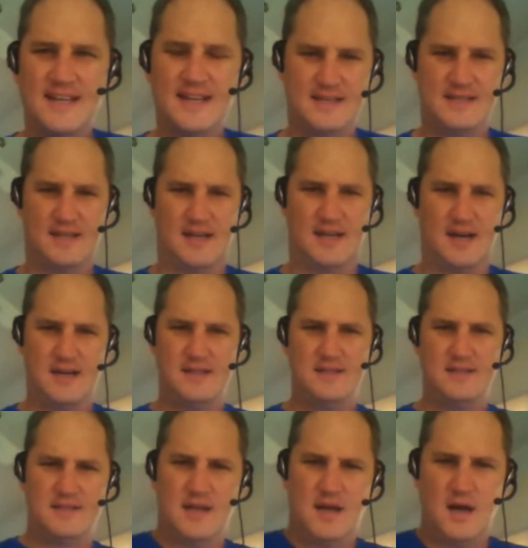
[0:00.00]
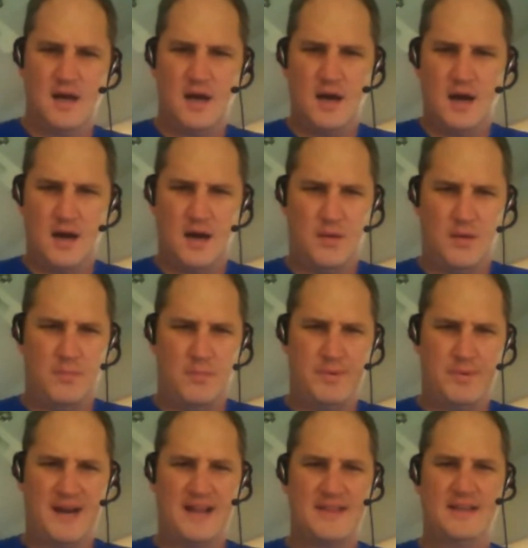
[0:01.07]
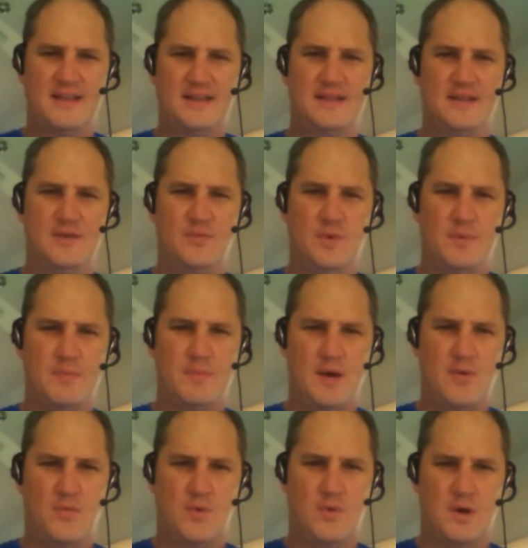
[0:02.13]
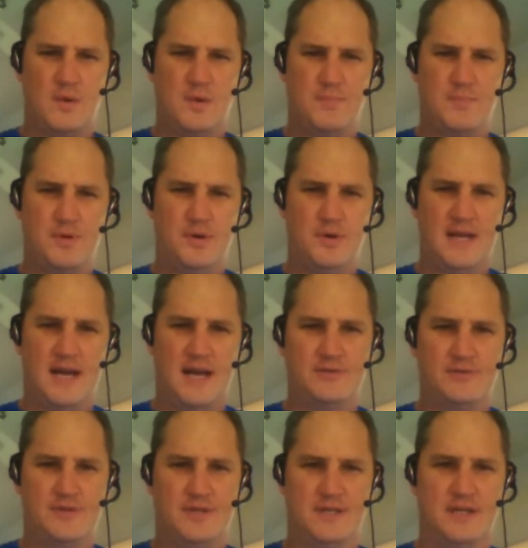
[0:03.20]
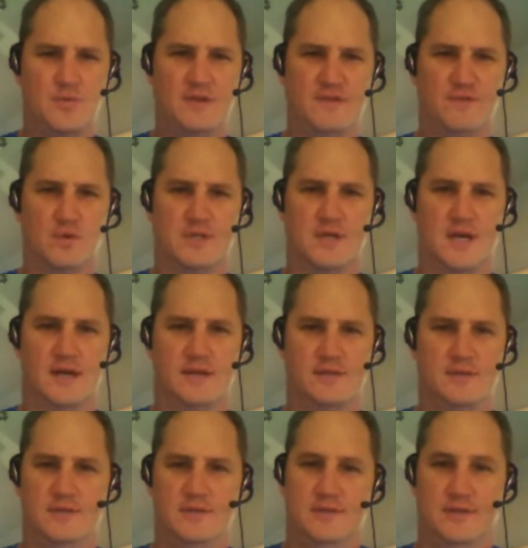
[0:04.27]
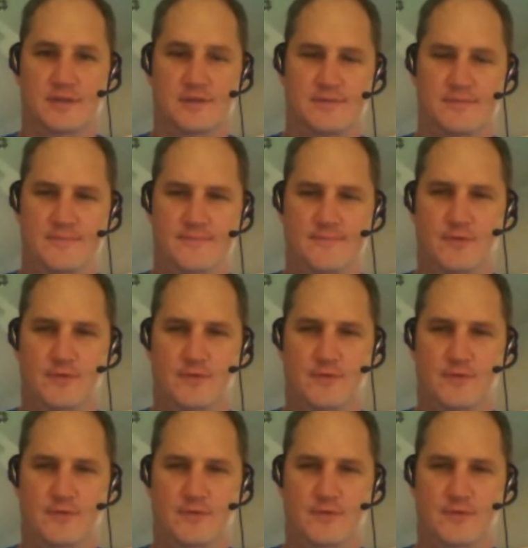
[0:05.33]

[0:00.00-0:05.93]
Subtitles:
does, but I think that we might want to put, I use the 1024 size just for